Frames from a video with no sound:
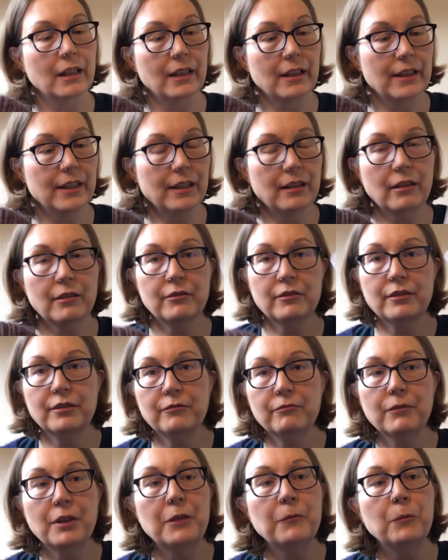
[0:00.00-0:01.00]
The
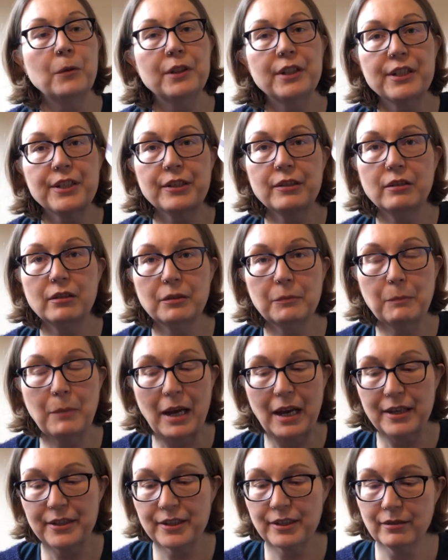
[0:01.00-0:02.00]
red one is called
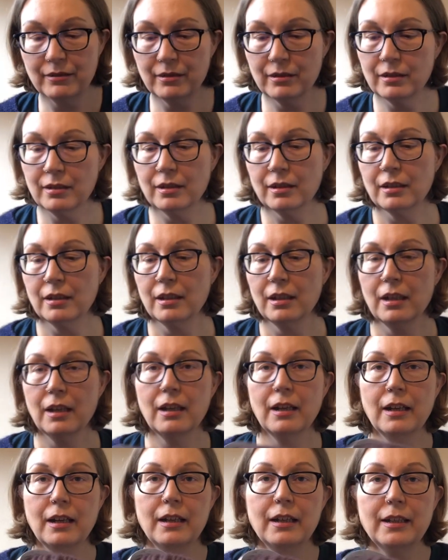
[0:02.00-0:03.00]
Passion,
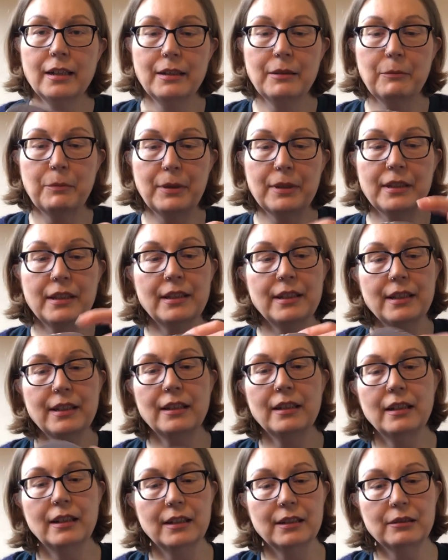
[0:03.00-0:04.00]
but
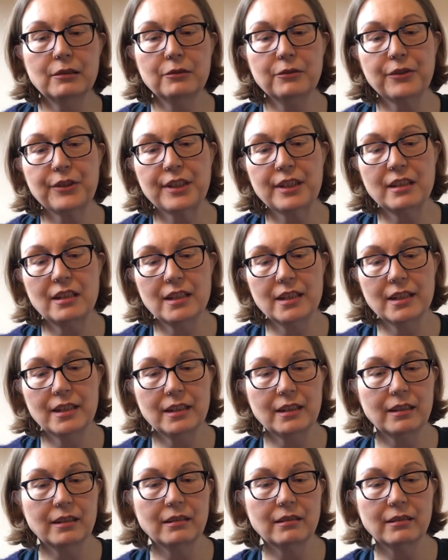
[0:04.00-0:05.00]
it looks like
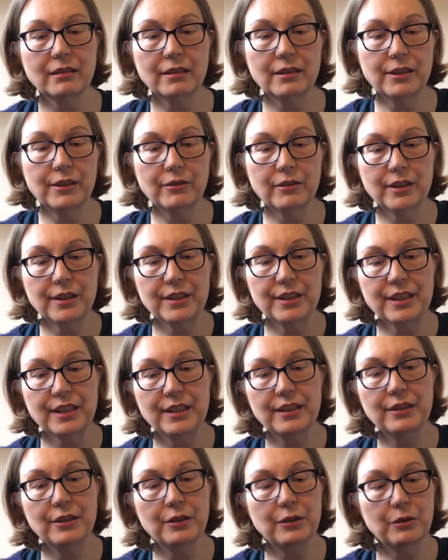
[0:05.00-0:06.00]
there is
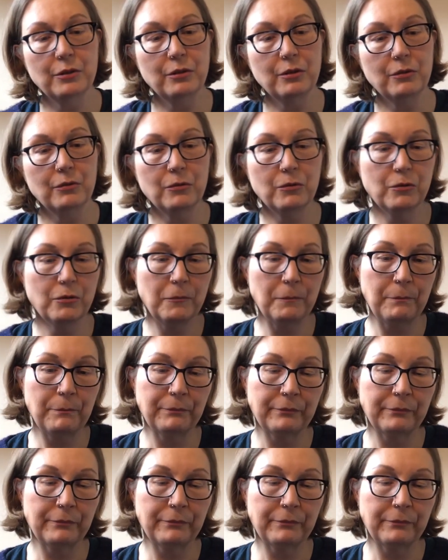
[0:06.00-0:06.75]
no